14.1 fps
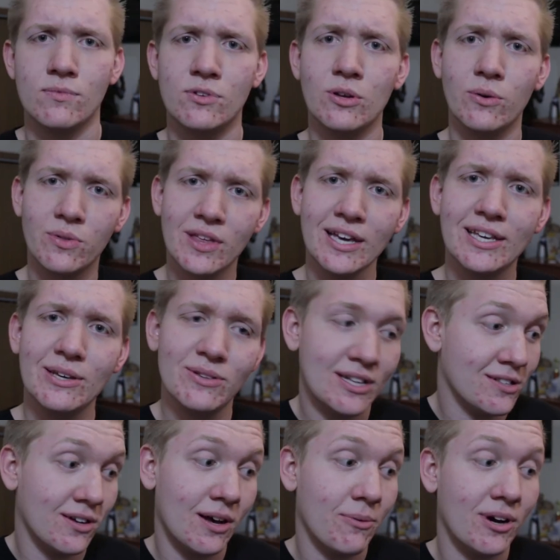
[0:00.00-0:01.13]
So thank you.
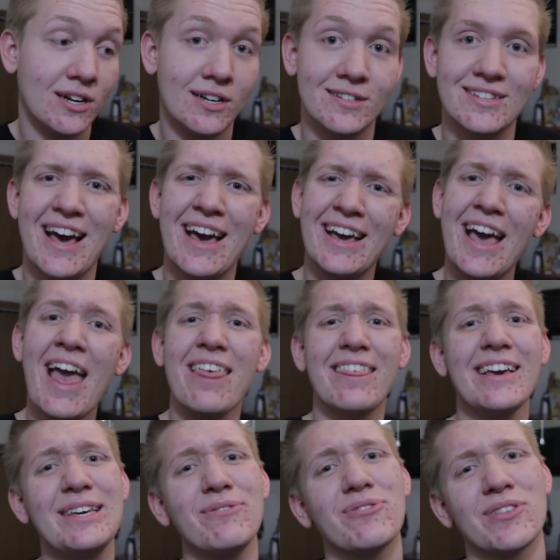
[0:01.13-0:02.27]
That's all I wanted to say.
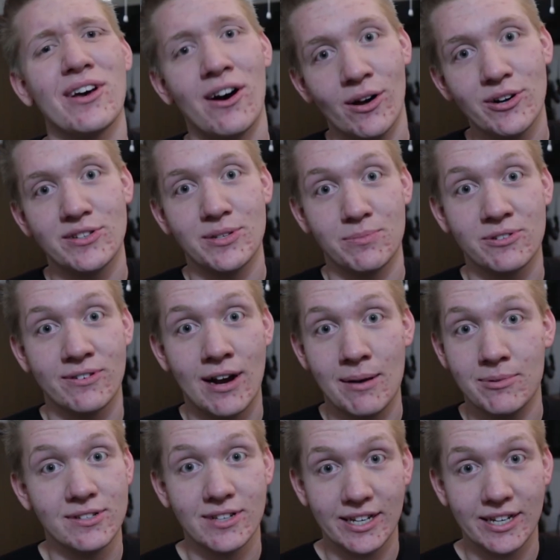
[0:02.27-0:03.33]
Thank you for the 100 subscribers.